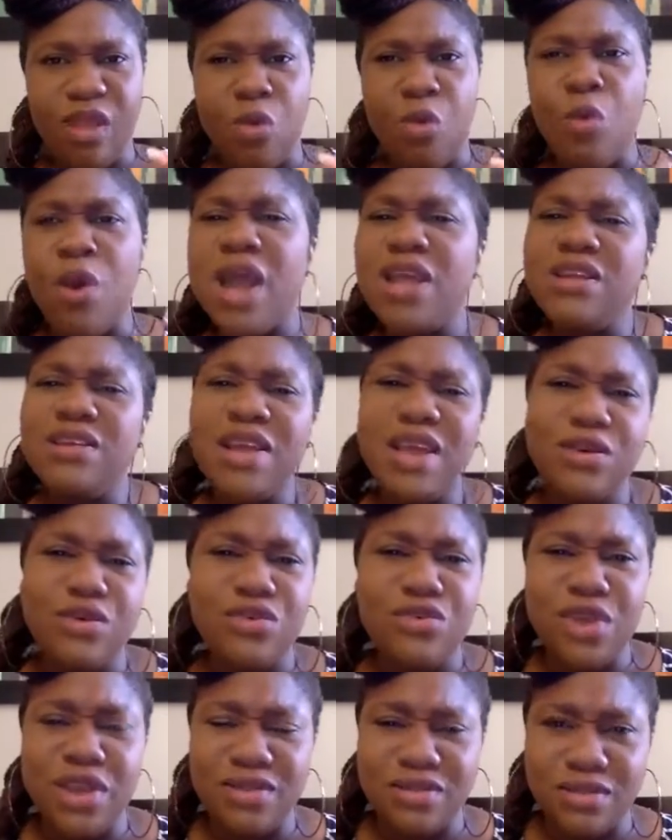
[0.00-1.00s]
Why did I
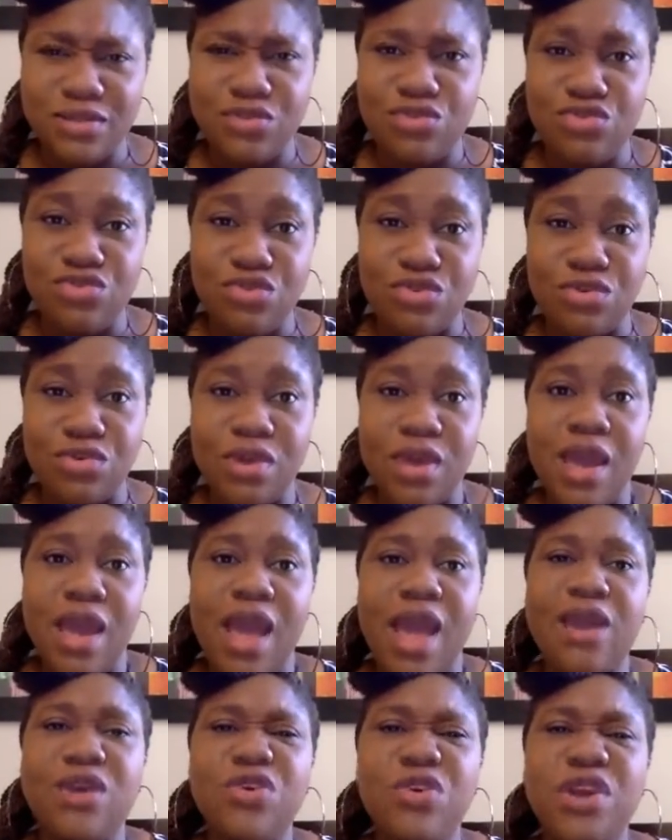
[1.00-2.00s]
create this tool?
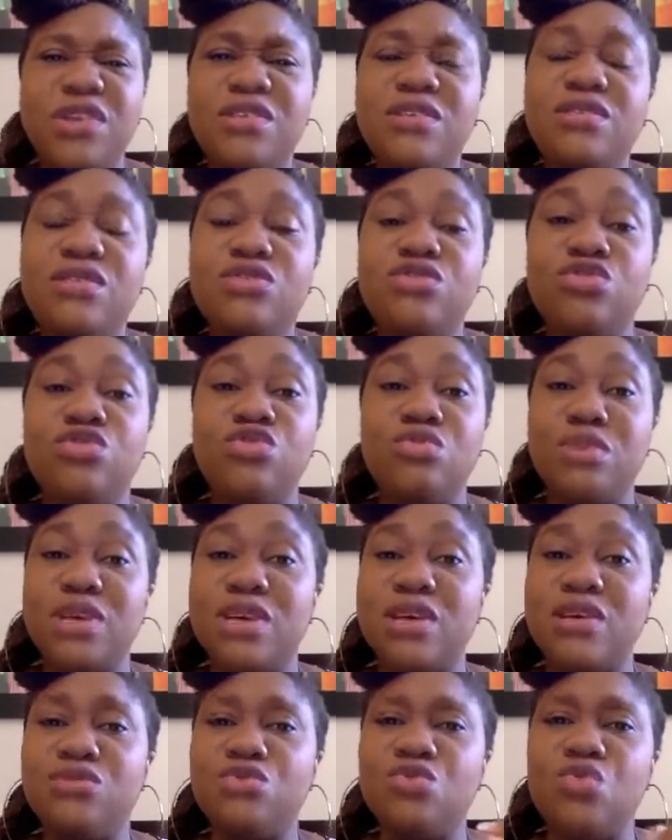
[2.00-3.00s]
I created this tool
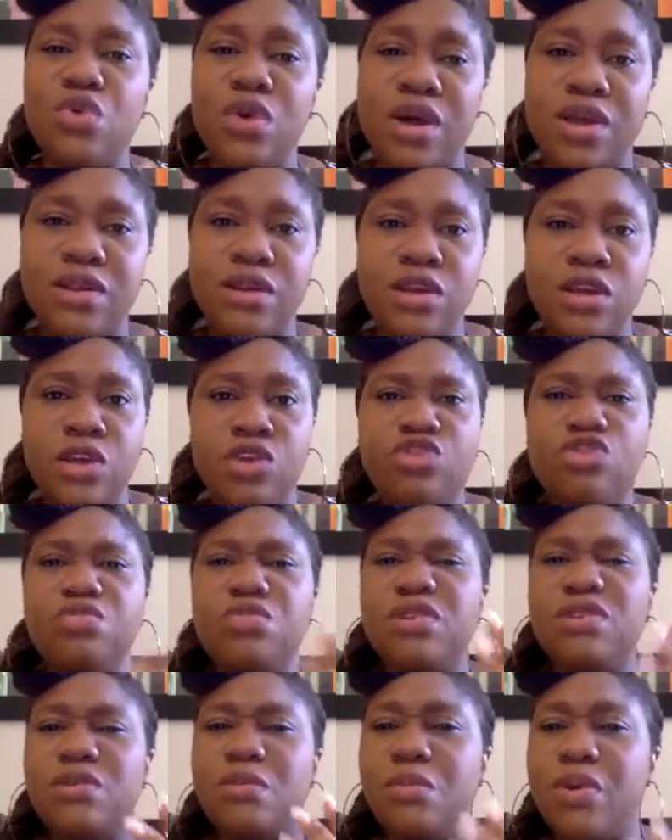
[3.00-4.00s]
because, one, you'd
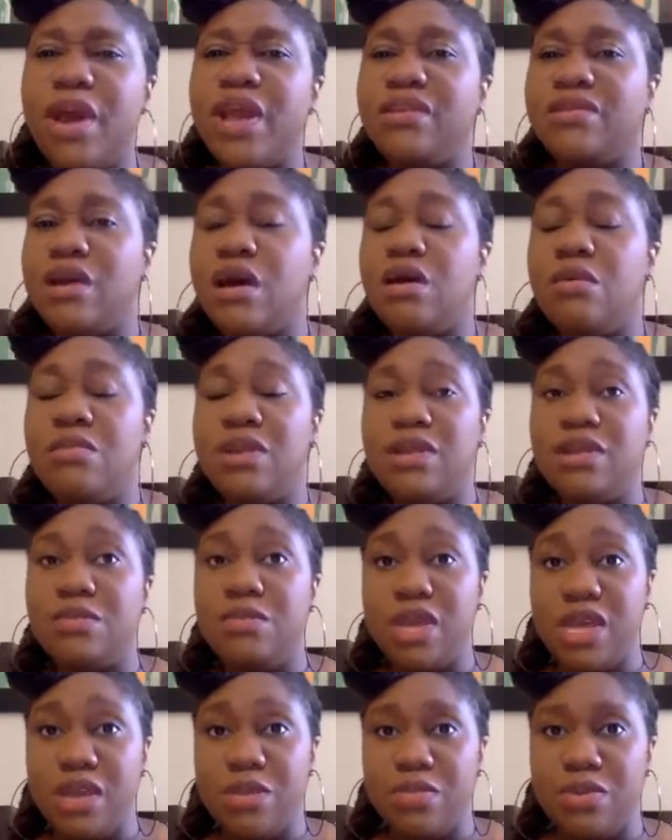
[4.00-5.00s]
be surprised how many
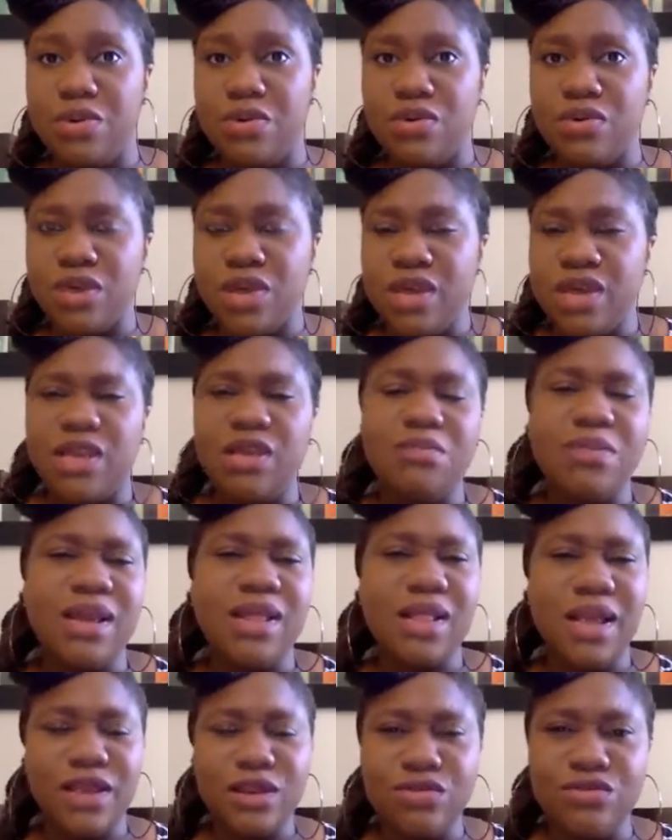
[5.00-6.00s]
people in my
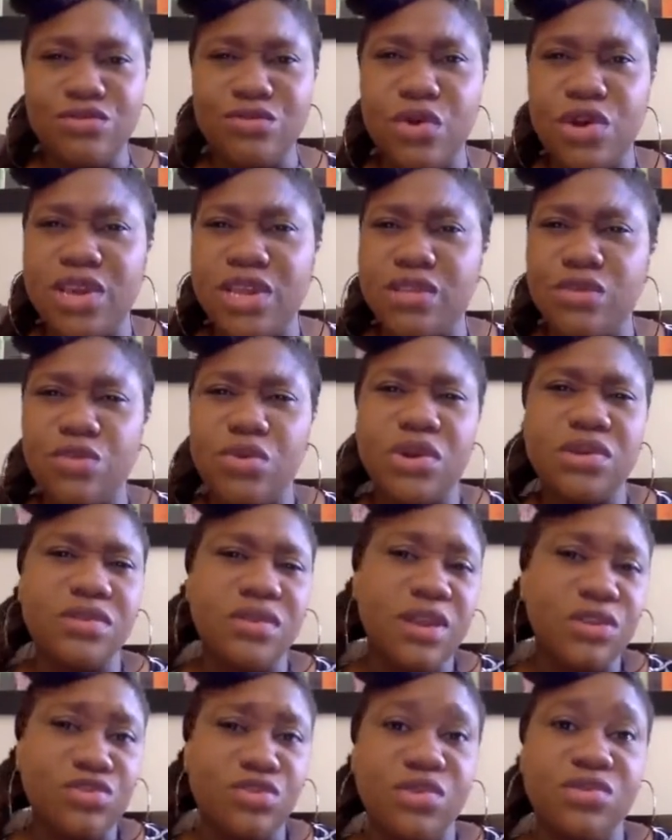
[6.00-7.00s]
line of work, in the work
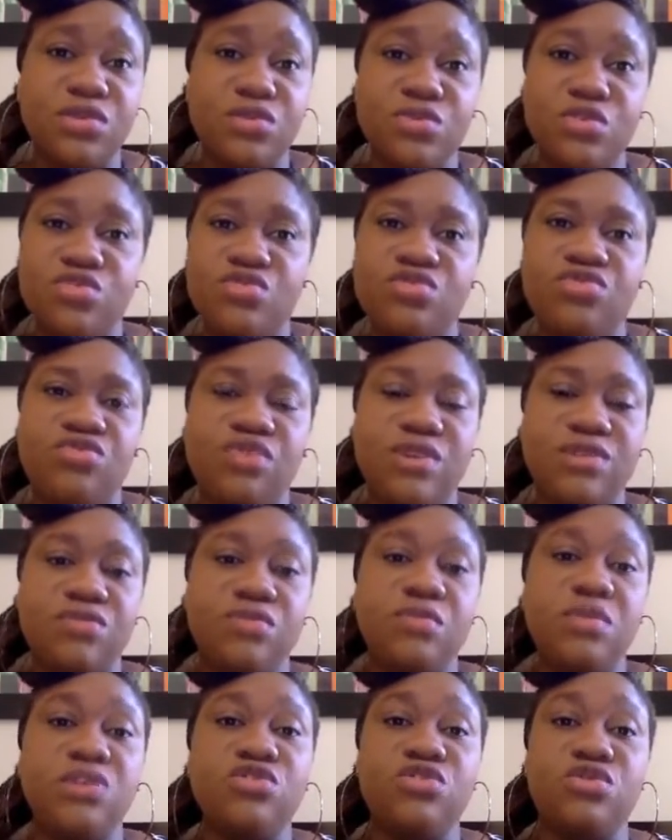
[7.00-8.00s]
that I do as a Christian
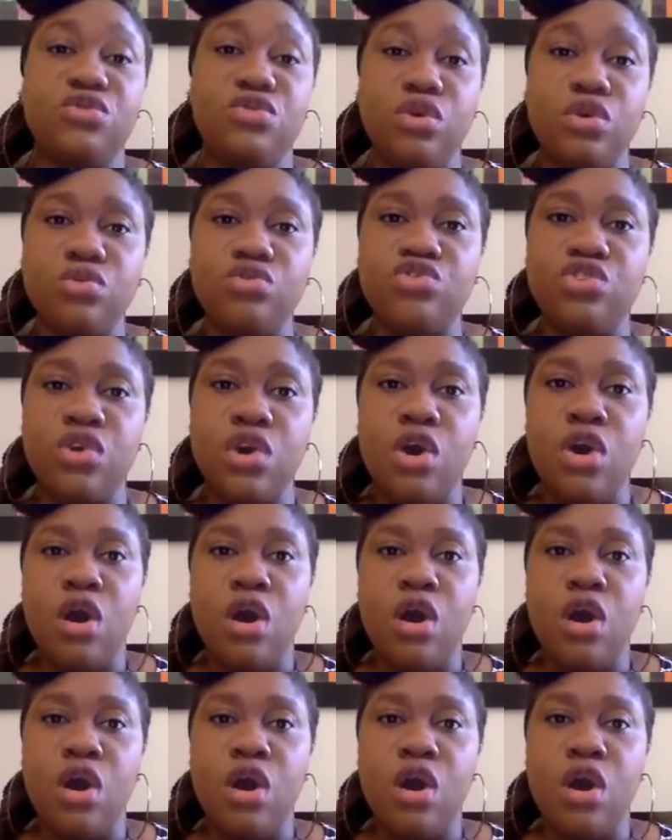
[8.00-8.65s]
transformational coach,